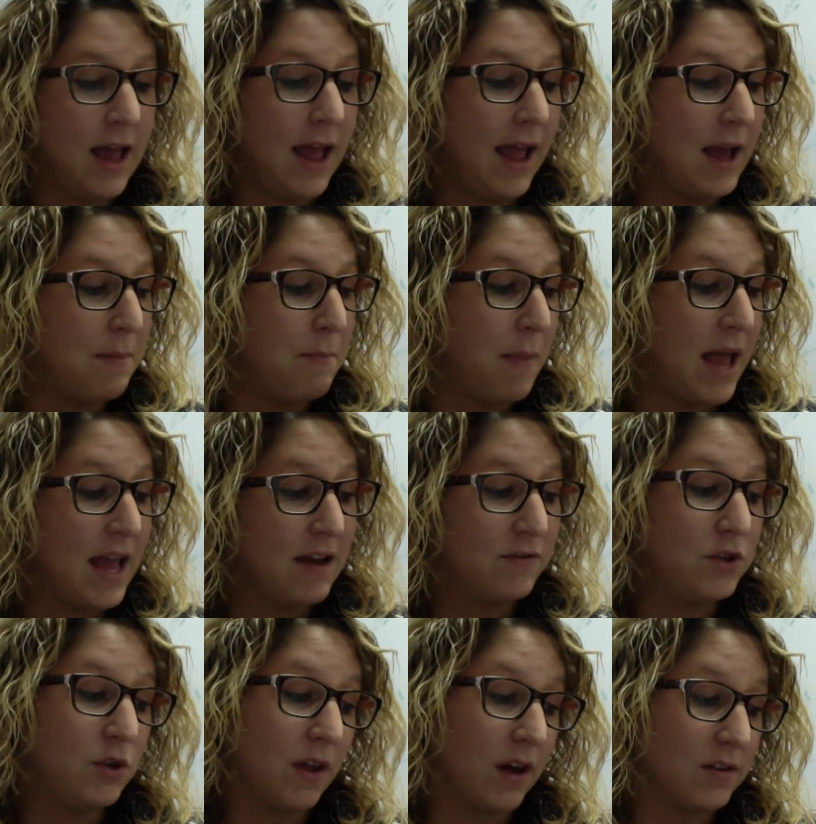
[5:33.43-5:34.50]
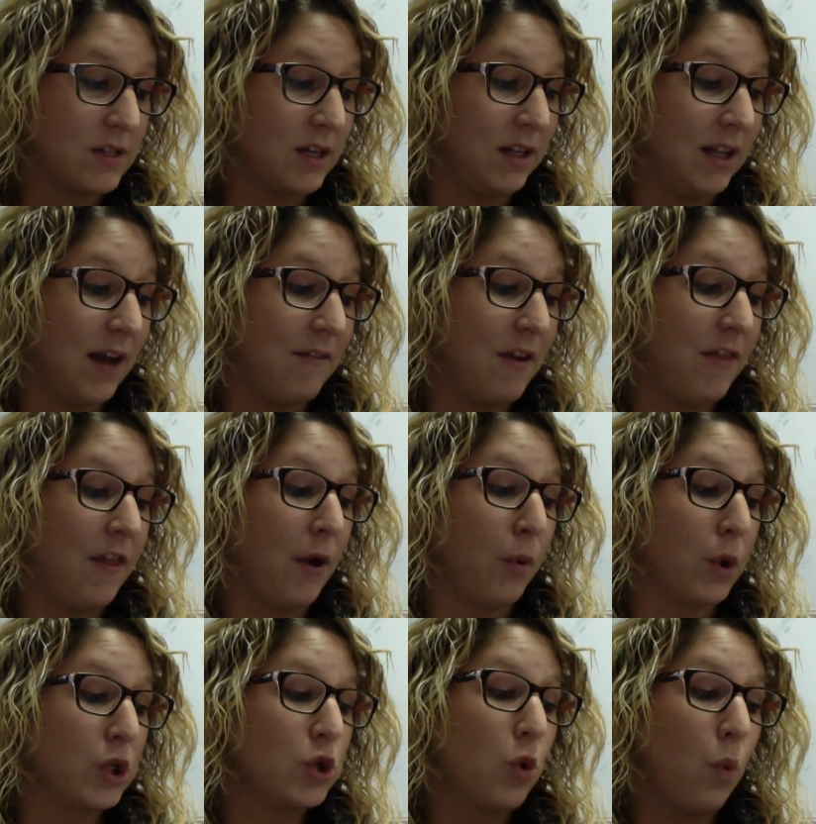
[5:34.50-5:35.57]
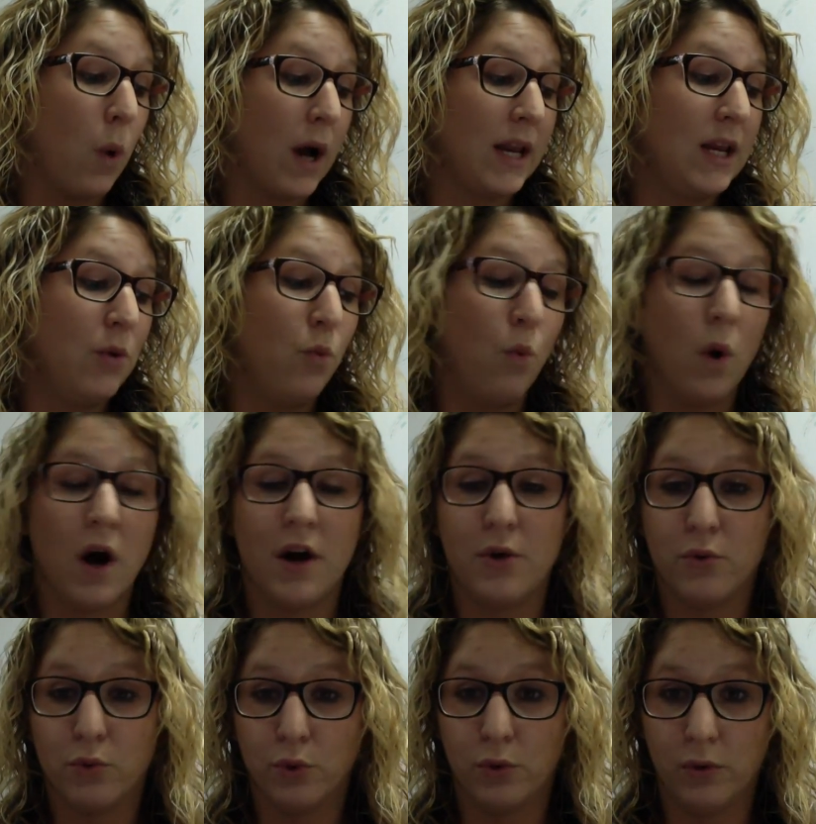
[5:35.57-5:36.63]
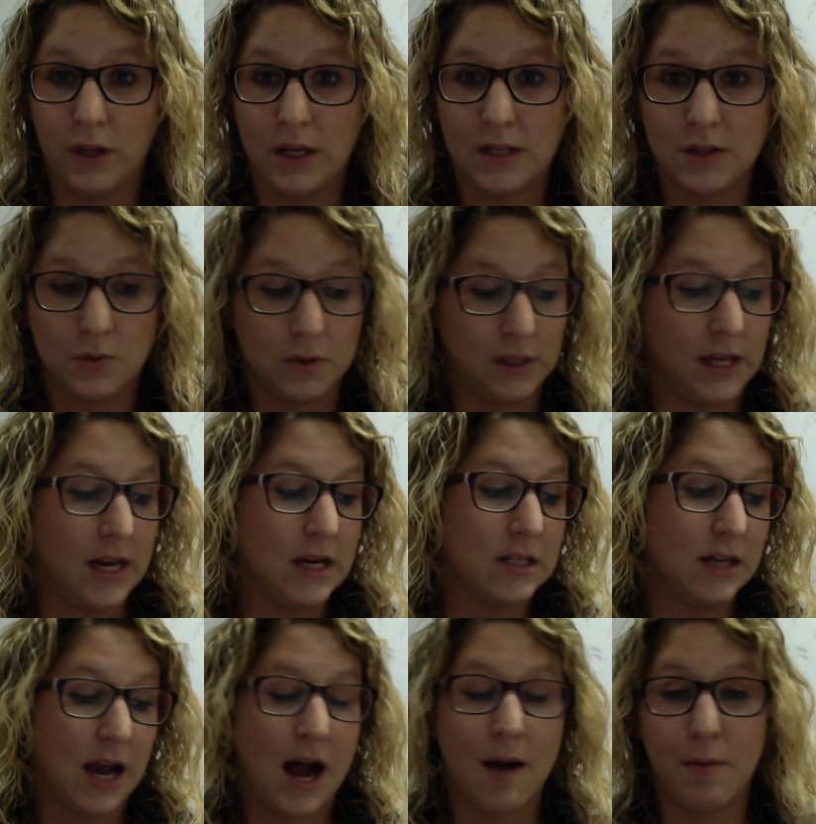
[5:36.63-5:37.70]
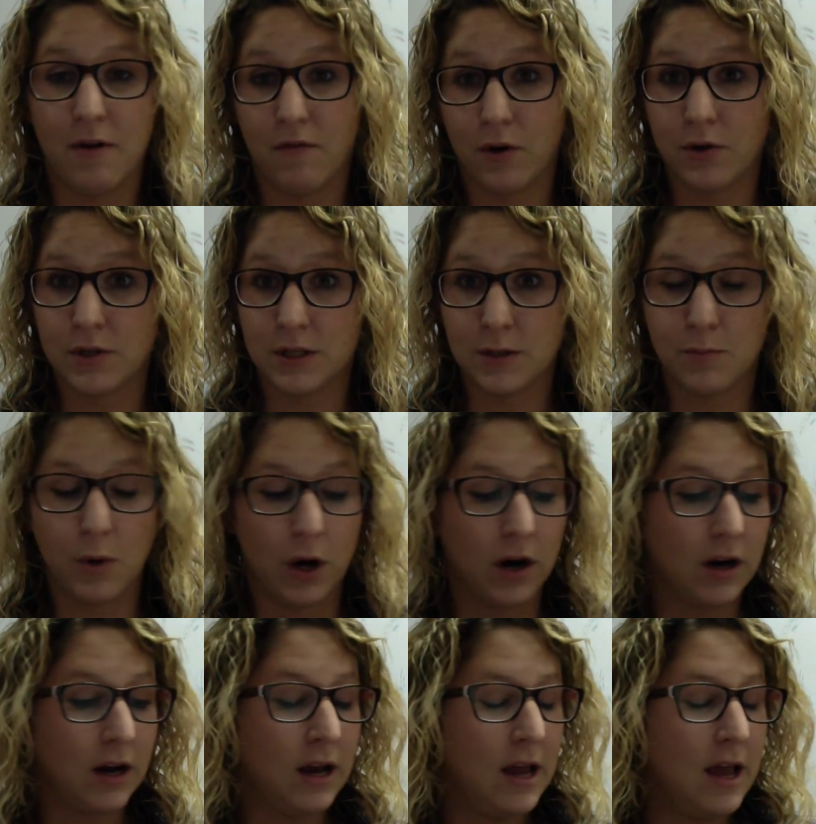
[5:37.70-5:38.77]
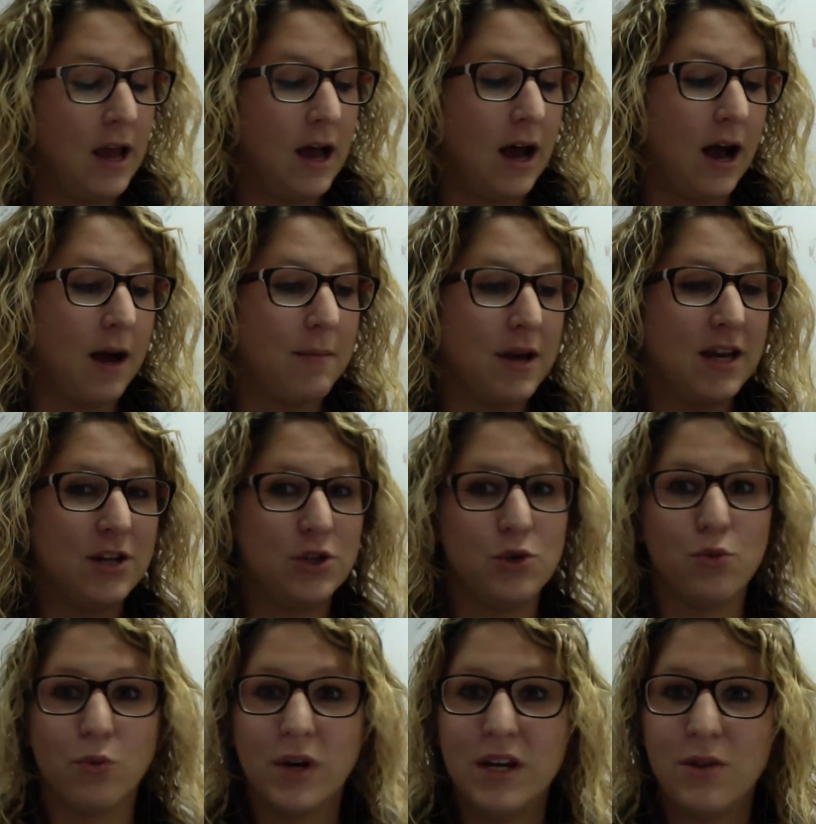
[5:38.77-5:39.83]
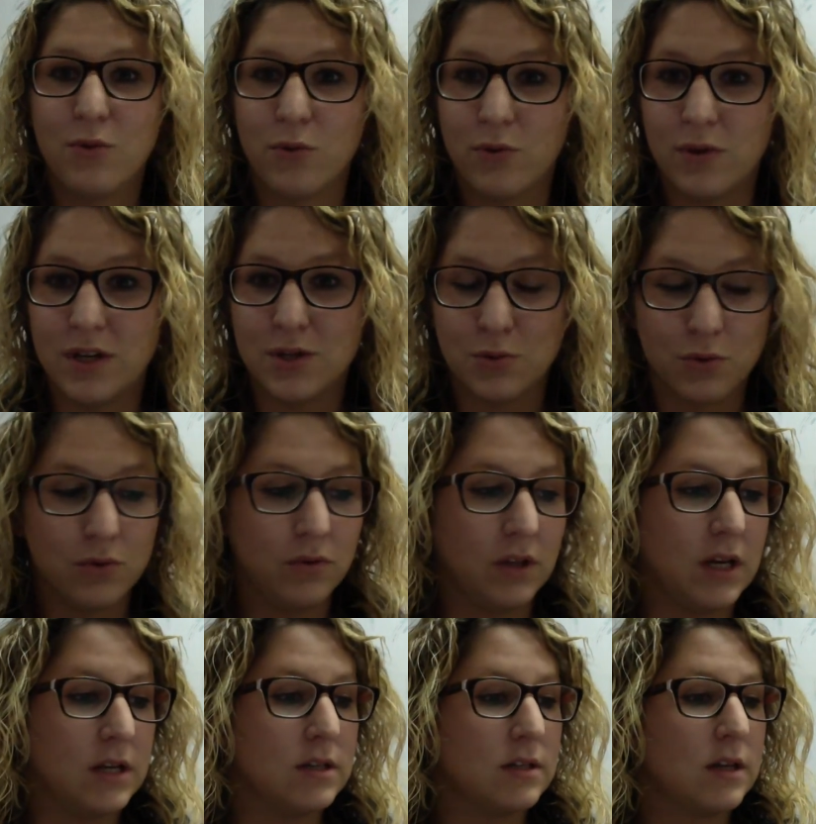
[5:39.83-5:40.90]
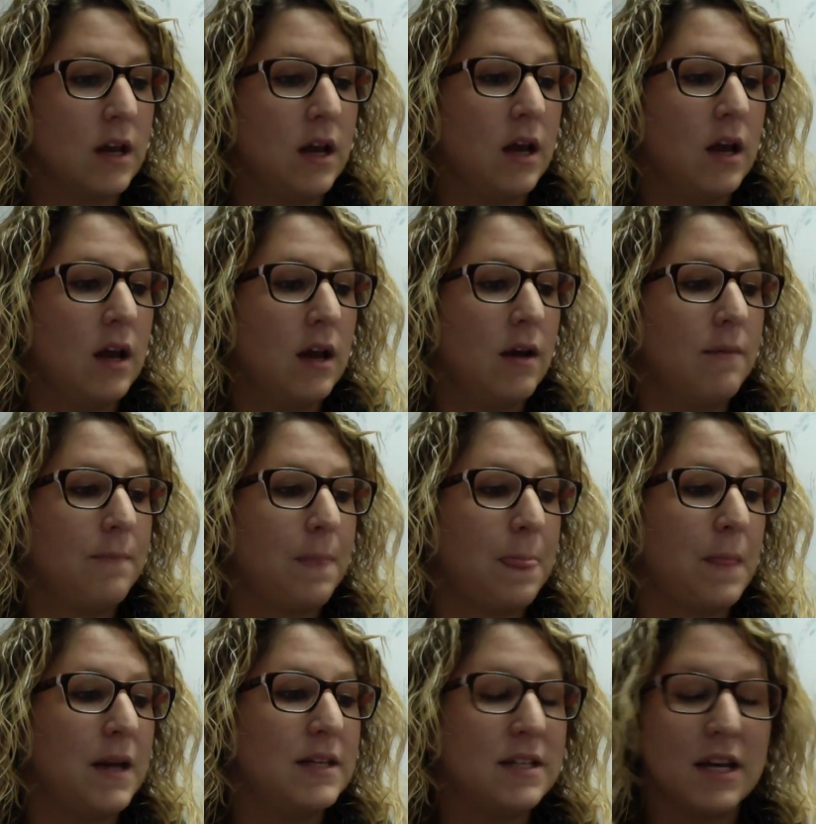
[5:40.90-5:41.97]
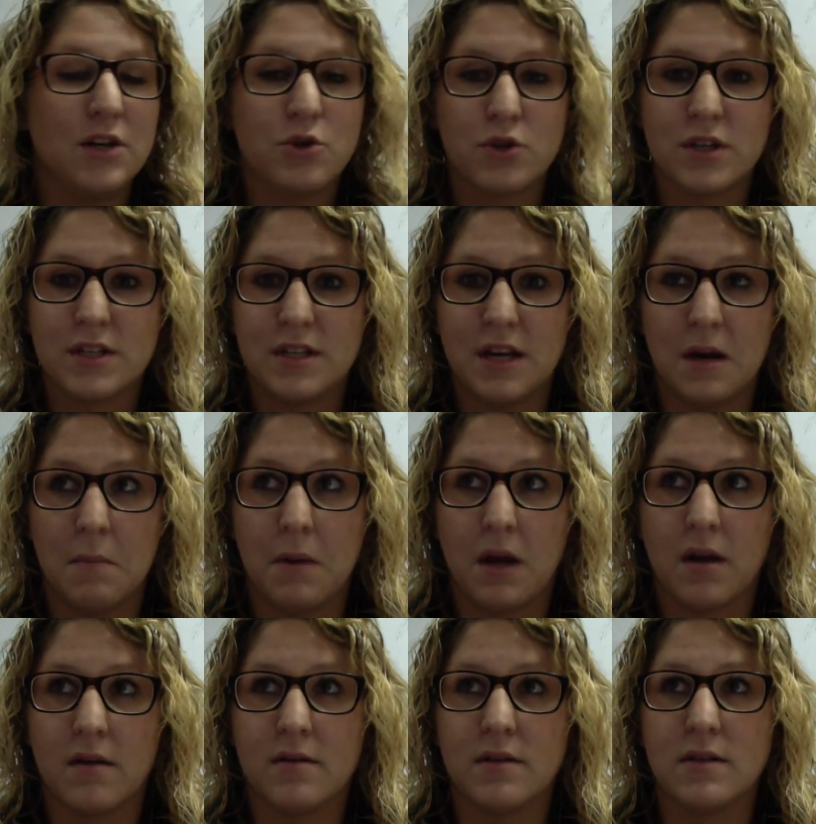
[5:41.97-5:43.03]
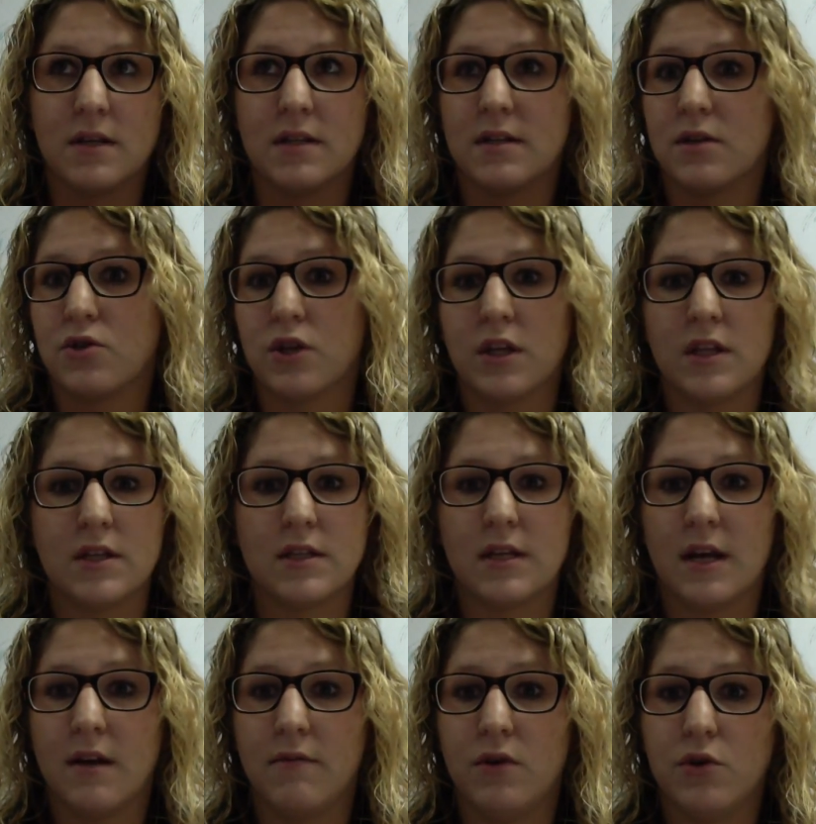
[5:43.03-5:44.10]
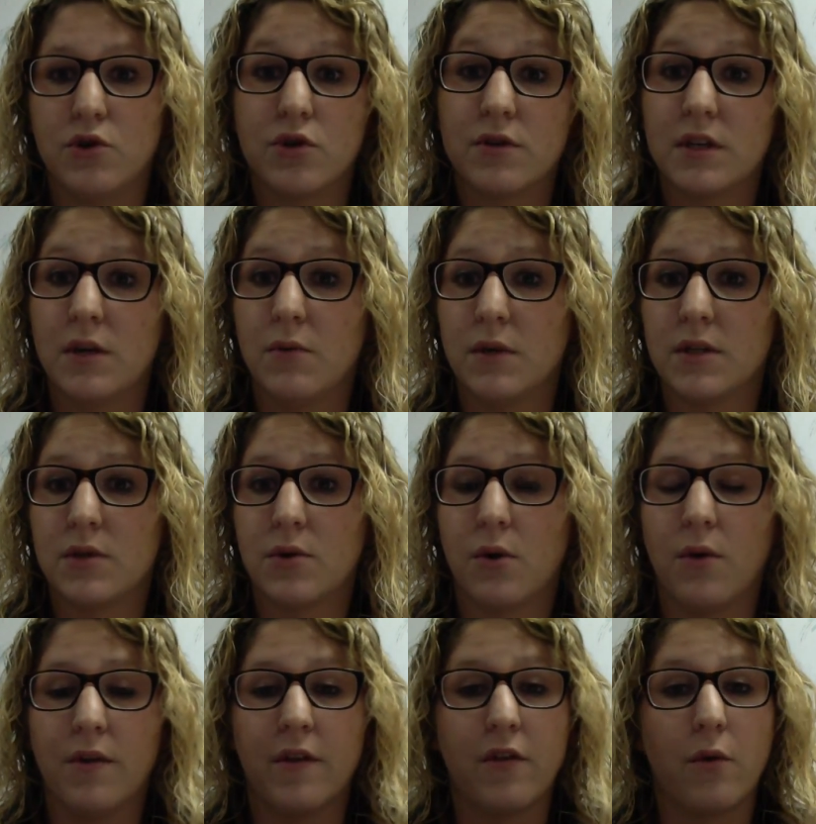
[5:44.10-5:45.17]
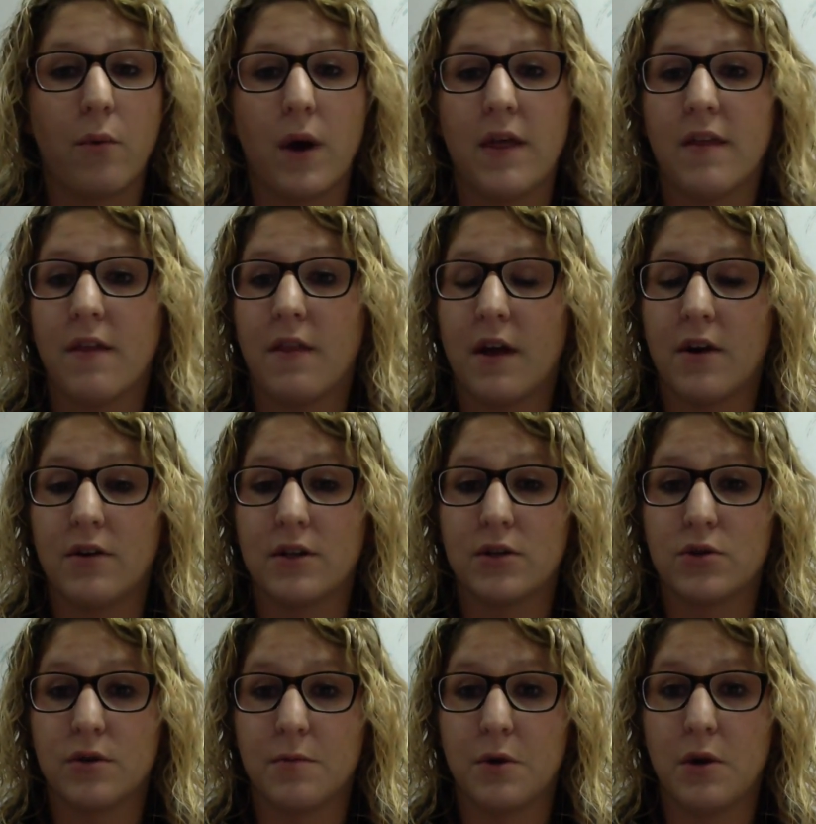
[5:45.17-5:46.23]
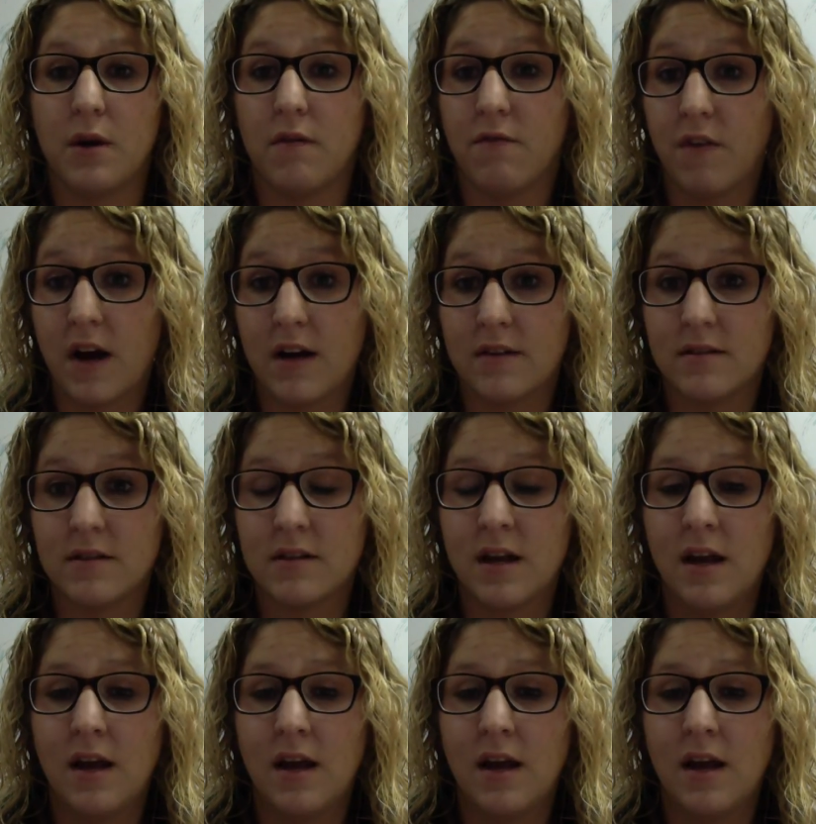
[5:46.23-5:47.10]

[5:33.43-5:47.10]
and May of 2011, there were 21 rulings related to Abbott versus Burke. And as you read through these rulings, it's interesting because essentially the state of New Jersey was told that the way that they are distributing funds